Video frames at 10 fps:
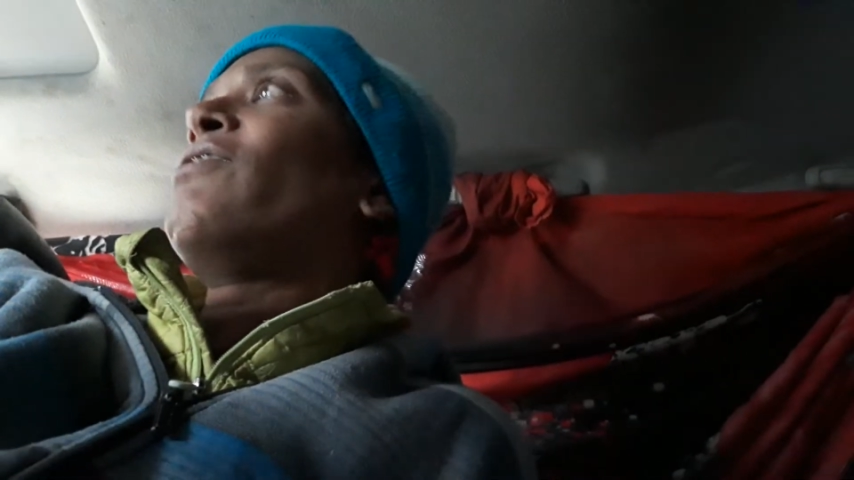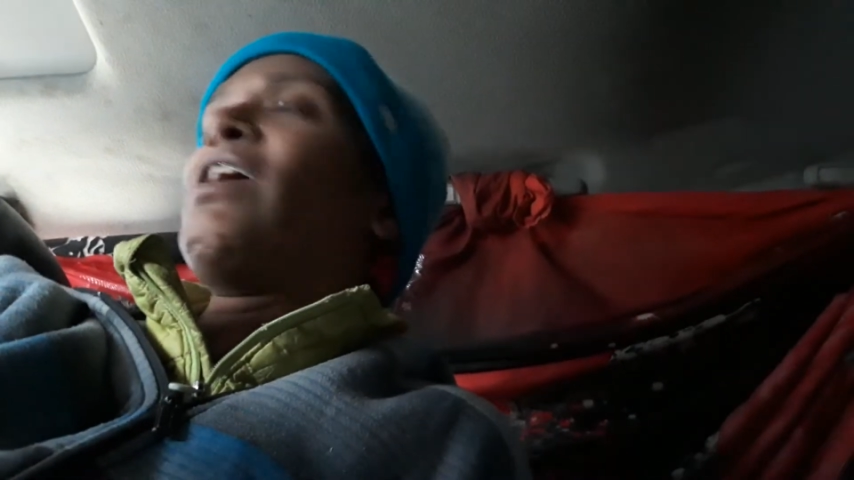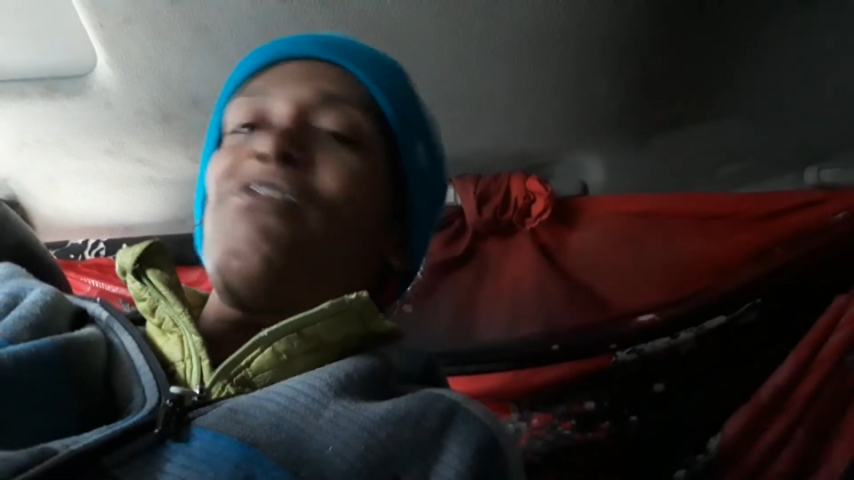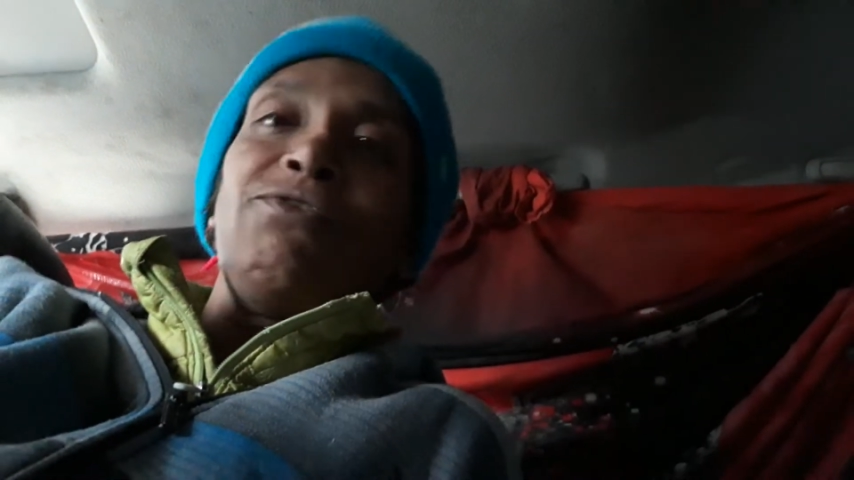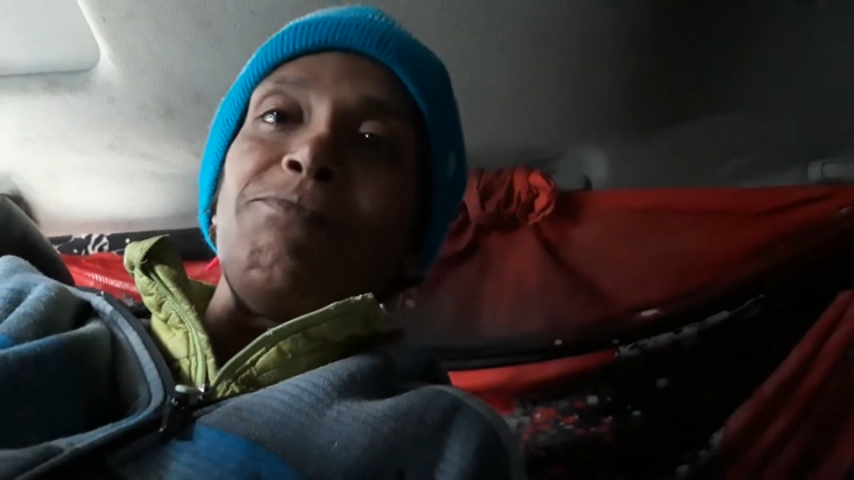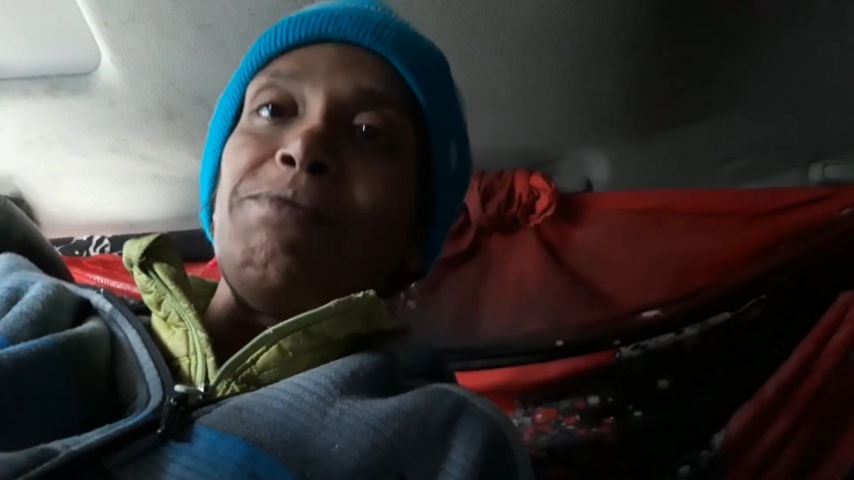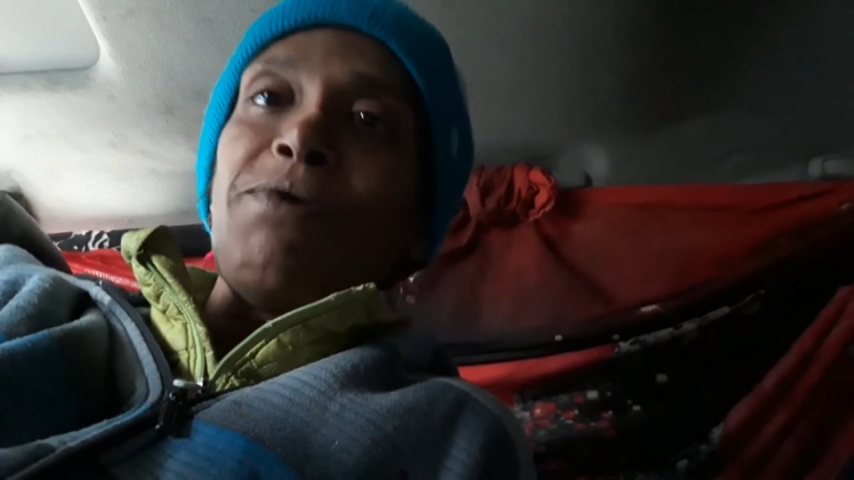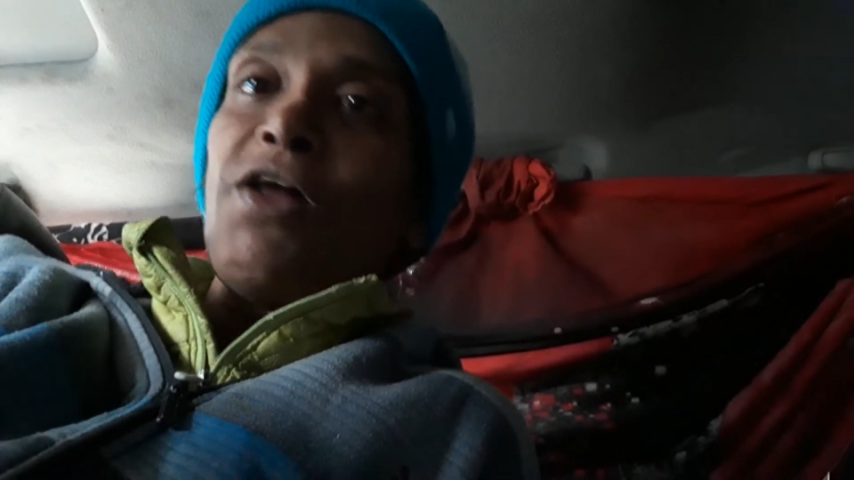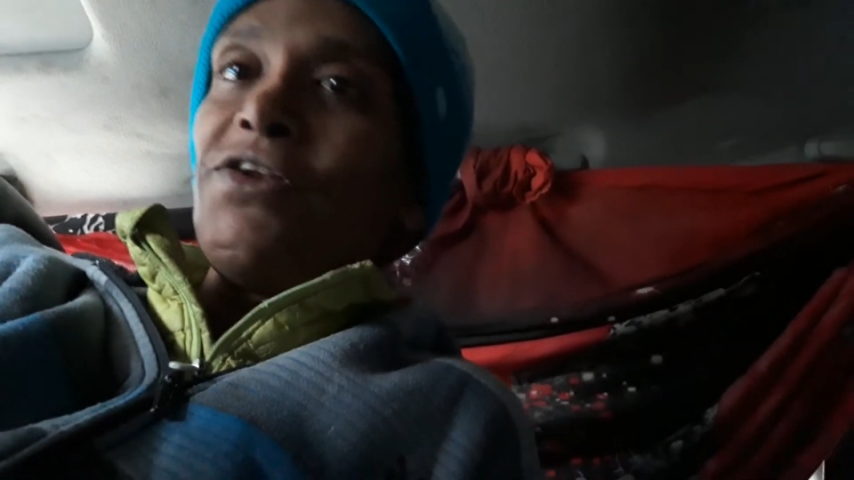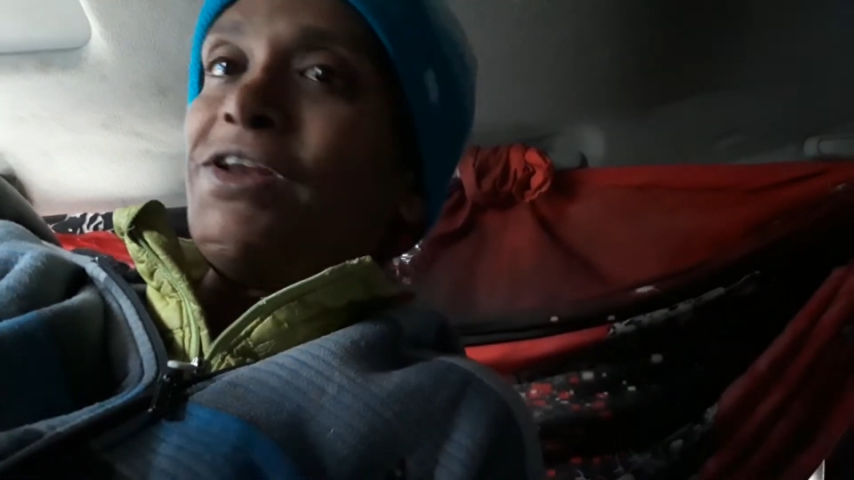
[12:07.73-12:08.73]
I shouldn't be
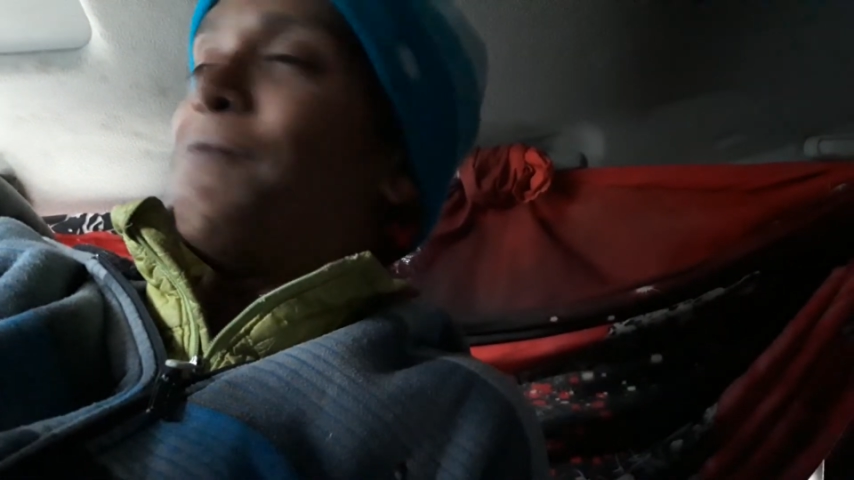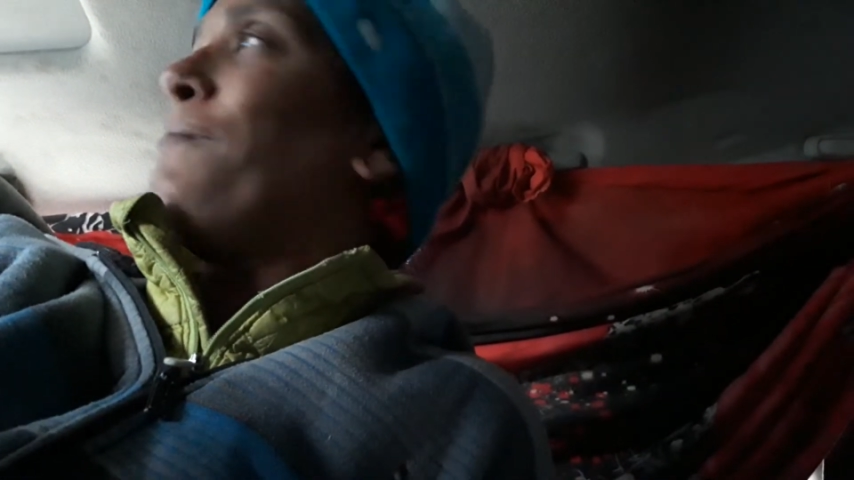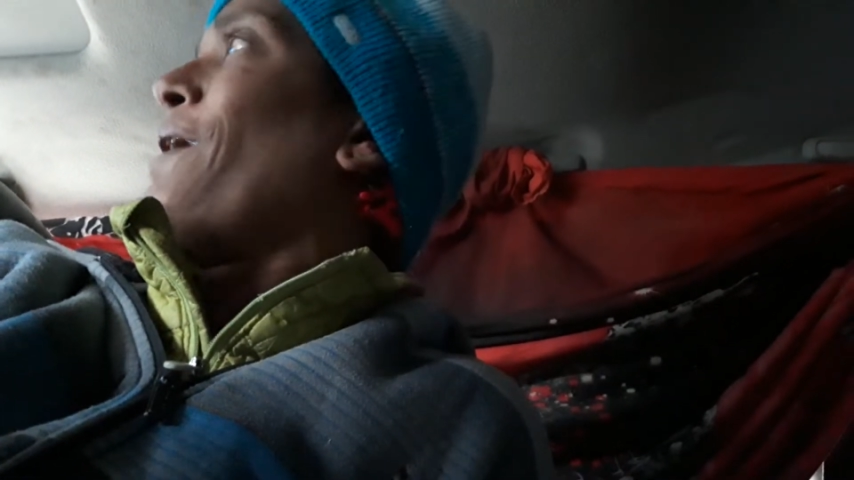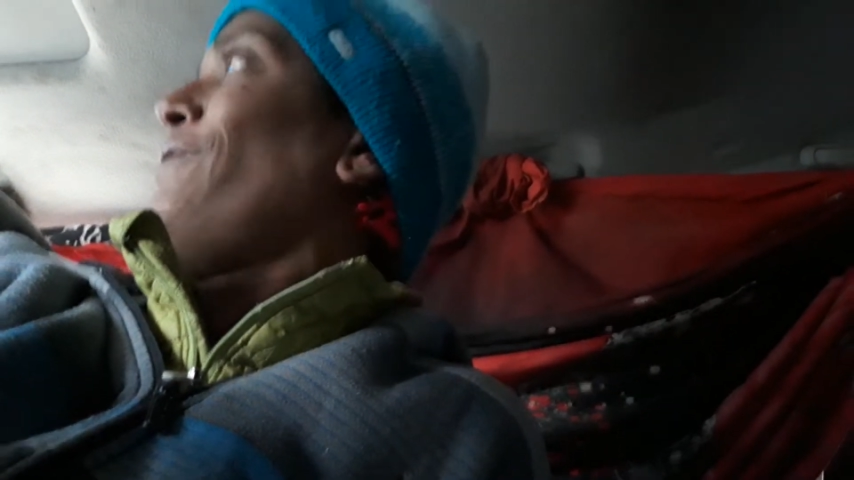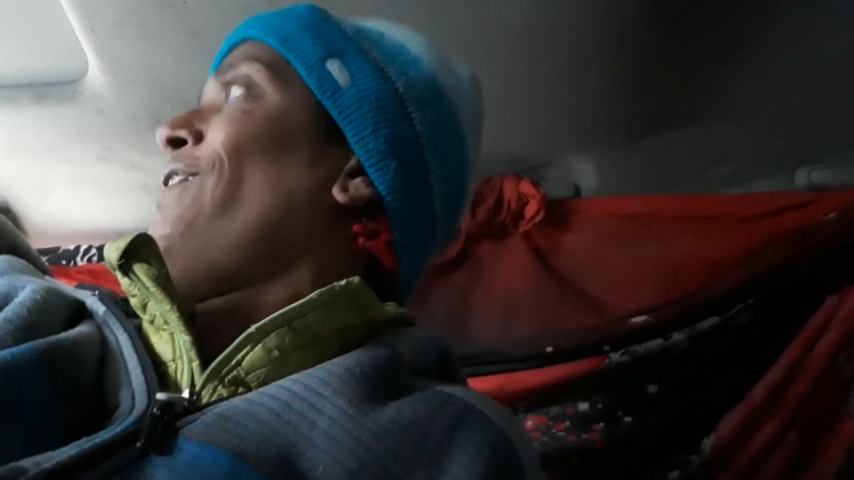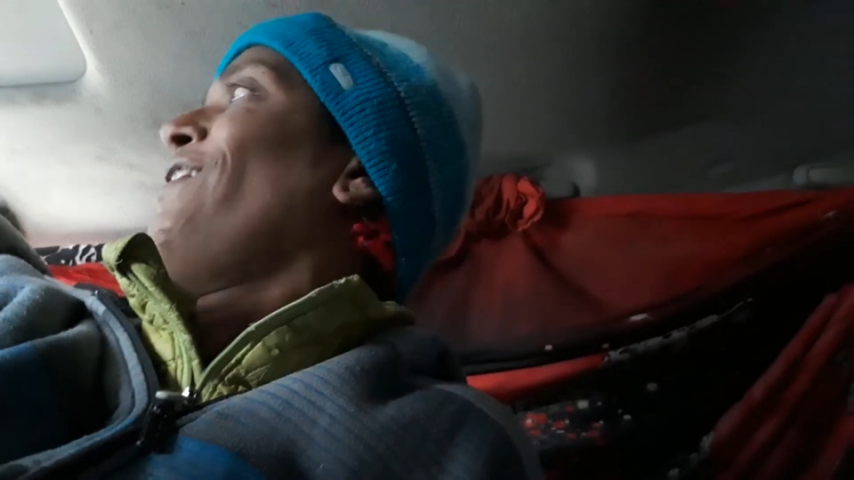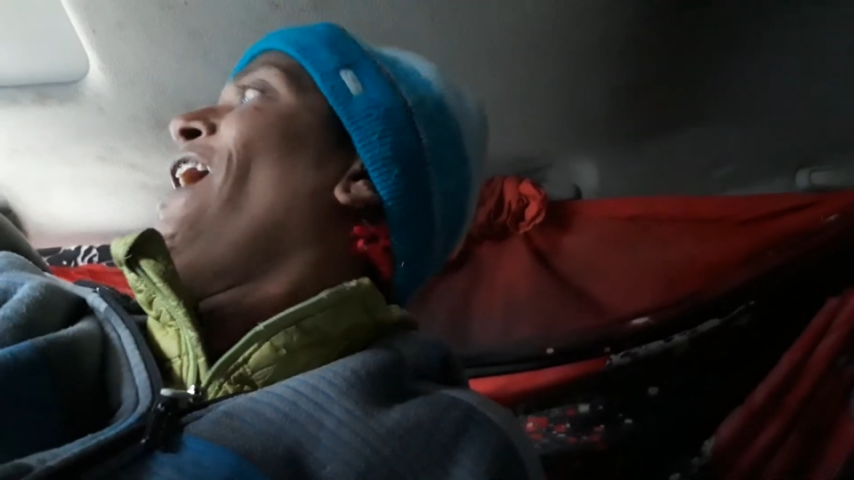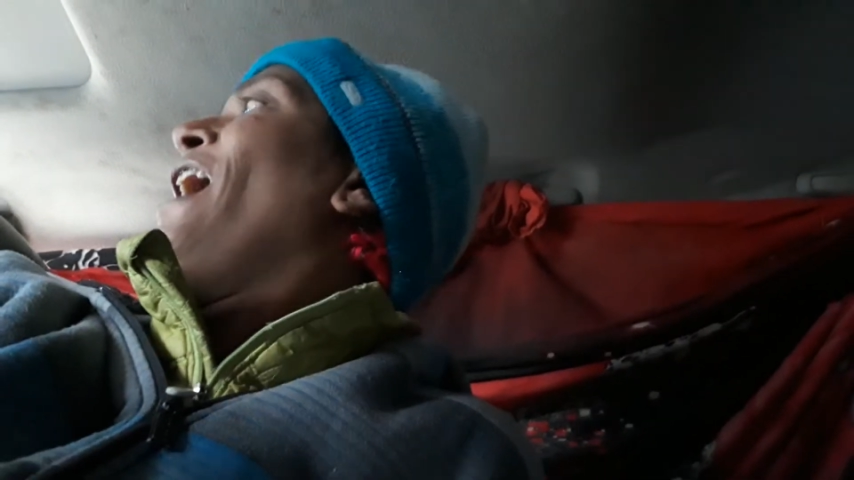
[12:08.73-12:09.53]
bothering them about that.